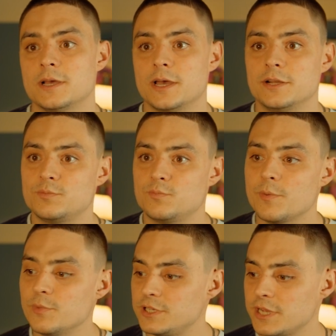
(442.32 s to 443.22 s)
And
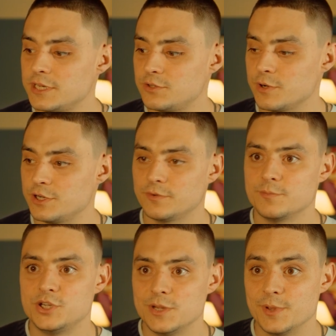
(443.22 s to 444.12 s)
when we say switch
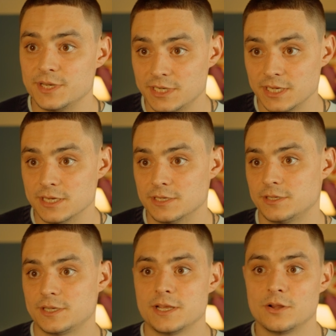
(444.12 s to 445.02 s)
from GPT
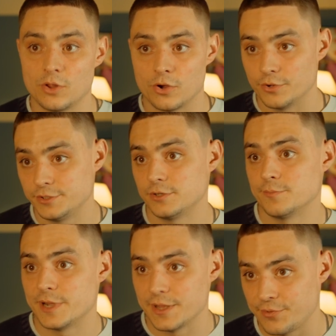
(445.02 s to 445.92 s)
to, say, Claude,
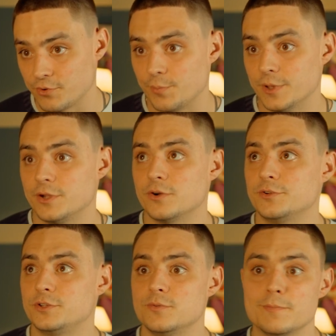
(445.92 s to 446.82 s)
so by Anthropic,
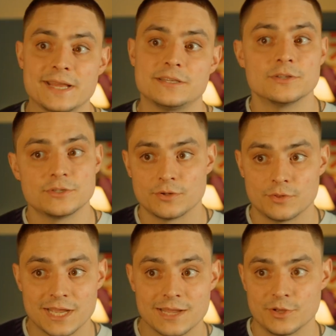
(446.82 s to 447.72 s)
or to Meta, so
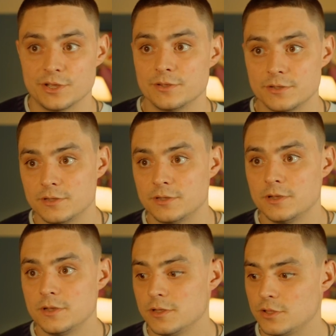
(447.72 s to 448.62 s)
Llama,
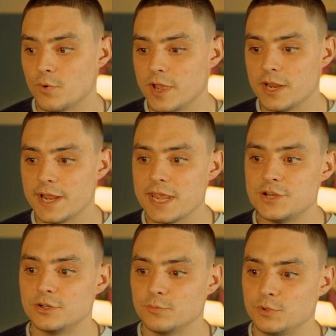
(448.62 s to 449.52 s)
the way an
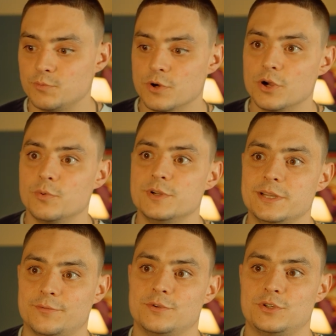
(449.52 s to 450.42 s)
agent would work with
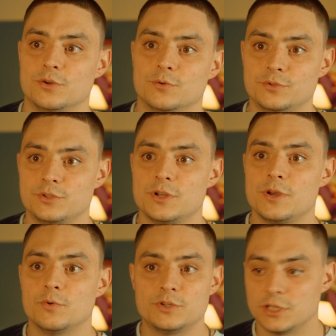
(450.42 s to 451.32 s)
different tools
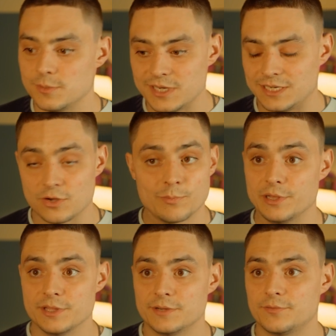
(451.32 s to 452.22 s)
would suddenly be
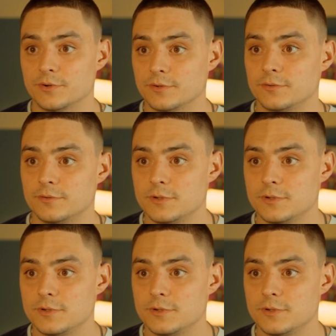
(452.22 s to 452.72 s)
completely different.